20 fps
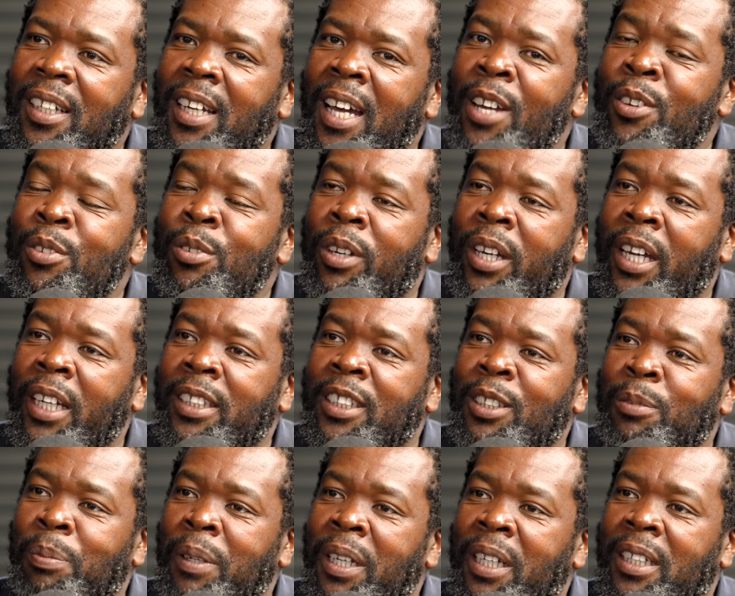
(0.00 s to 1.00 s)
and you can
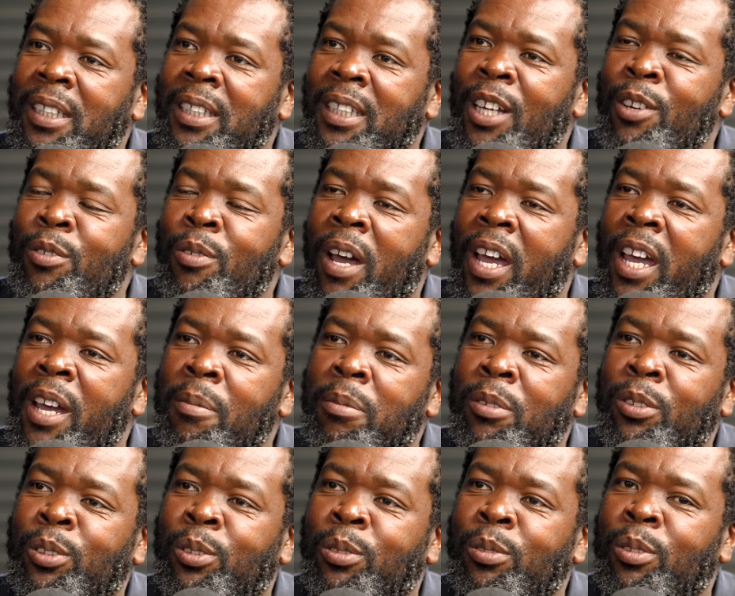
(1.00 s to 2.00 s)
speak, then you are
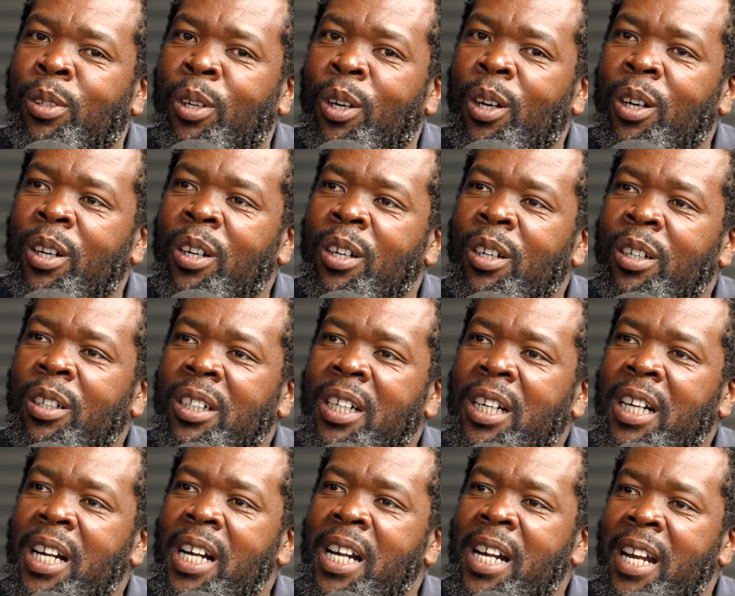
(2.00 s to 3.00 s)
able to
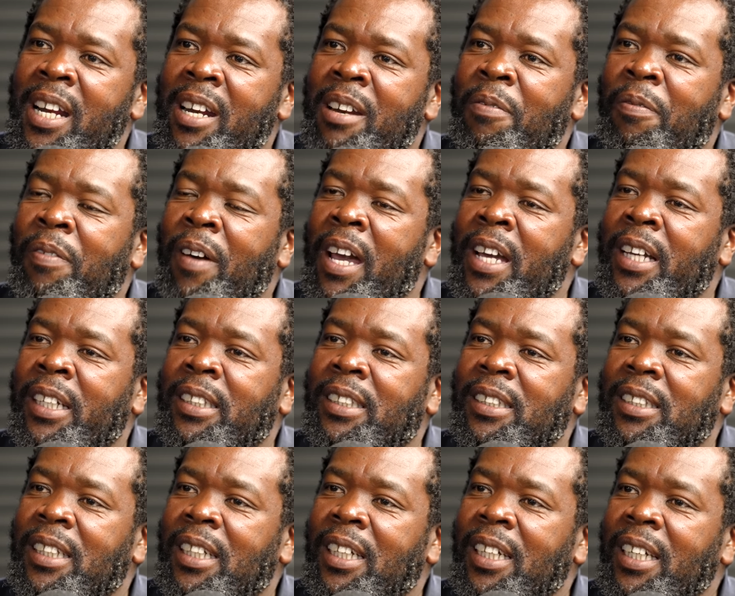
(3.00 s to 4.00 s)
clarify
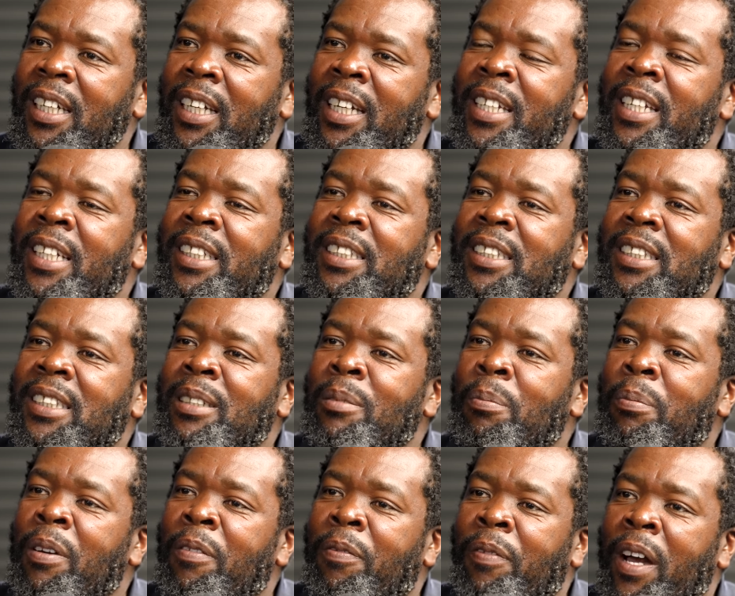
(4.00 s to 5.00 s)
it in a
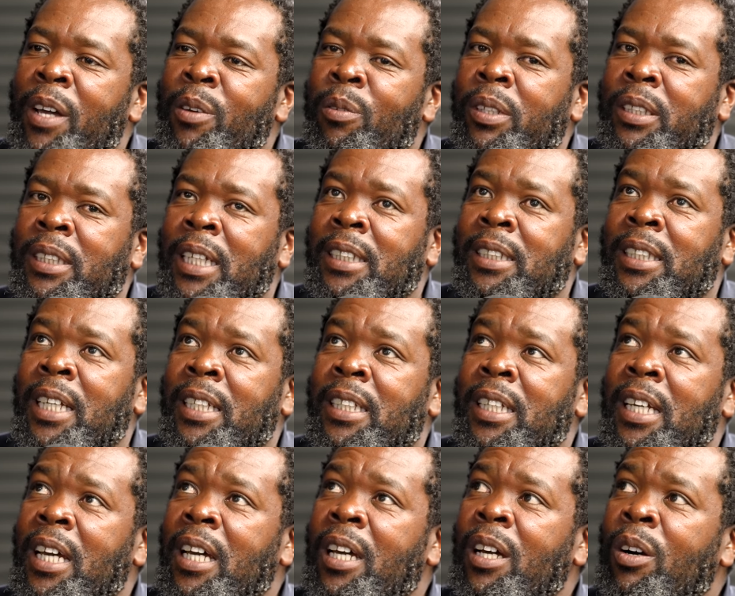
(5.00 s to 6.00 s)
simplified way, such that
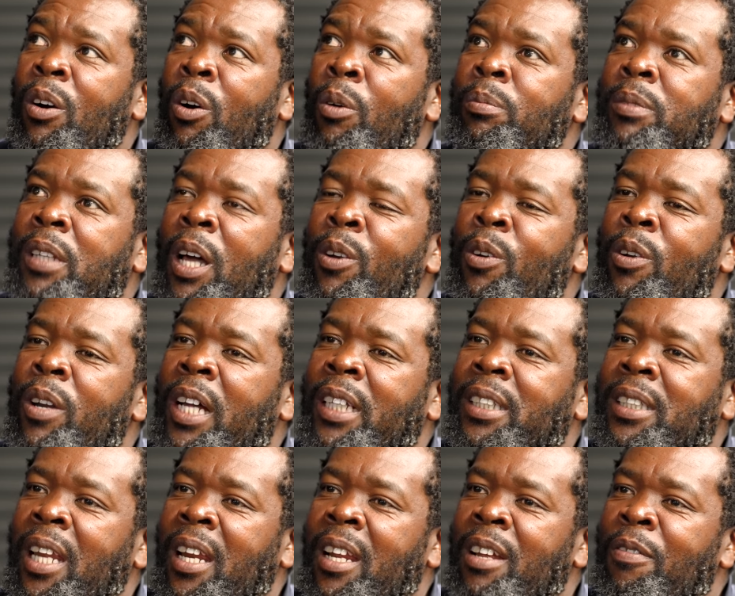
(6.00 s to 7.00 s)

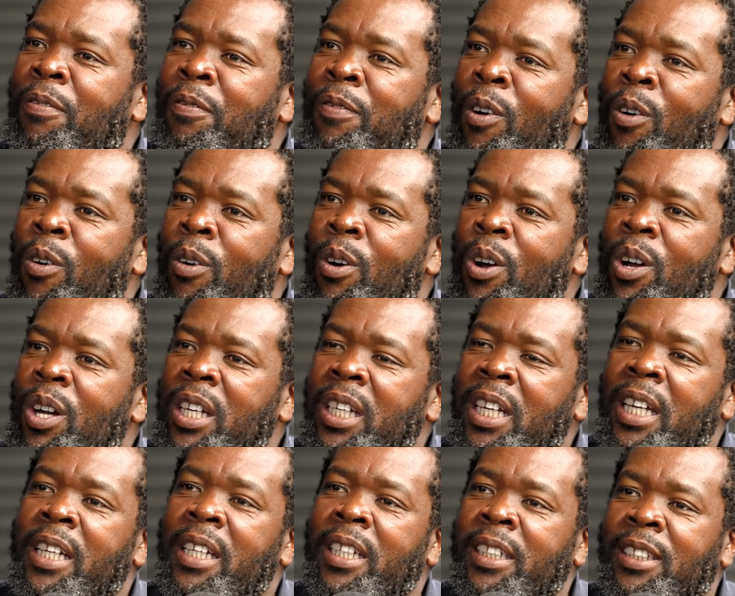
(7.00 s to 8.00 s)
umdanona 3-4
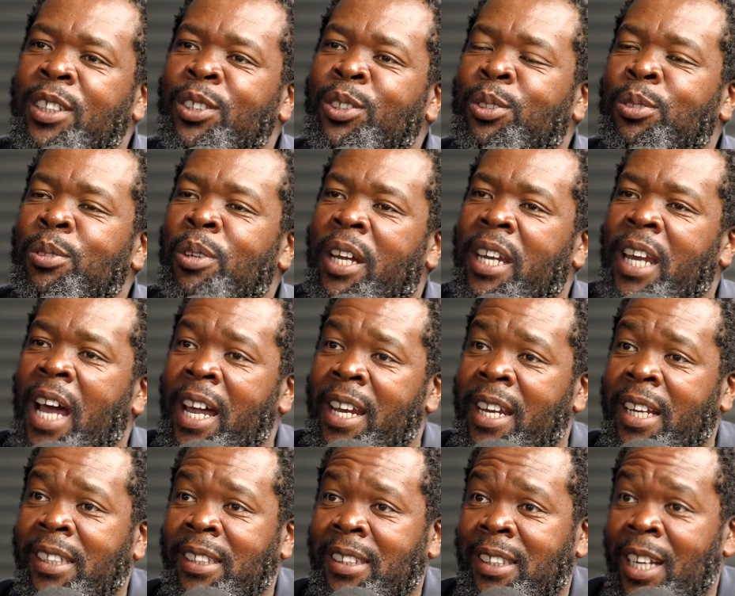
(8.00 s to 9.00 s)
can listen to you and
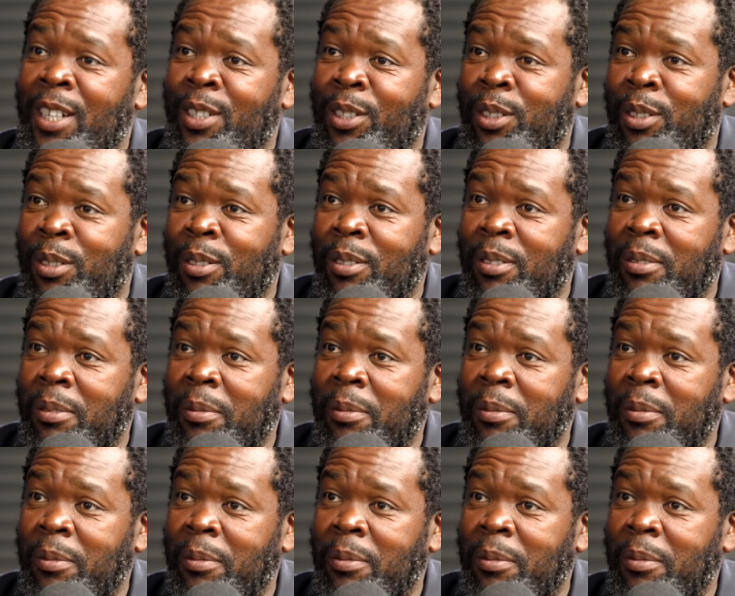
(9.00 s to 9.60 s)
understand you.